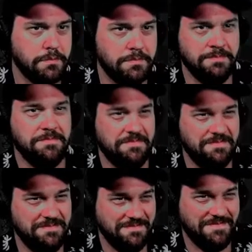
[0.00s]
We're
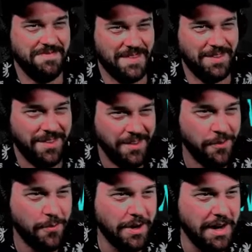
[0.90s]

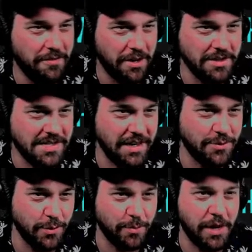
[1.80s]
going to have an
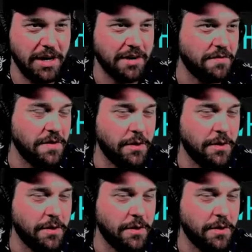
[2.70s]
unscheduled break in a few.